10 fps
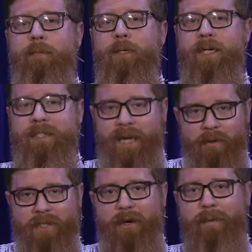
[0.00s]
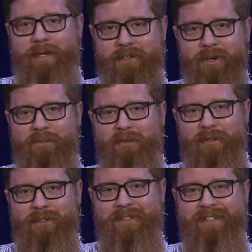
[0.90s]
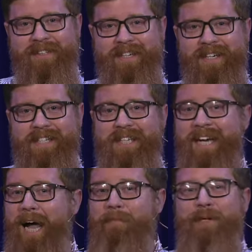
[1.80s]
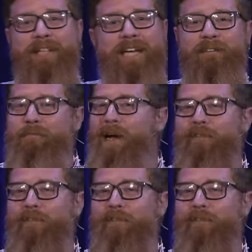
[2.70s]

Because I was out past curfew. You see, I believed my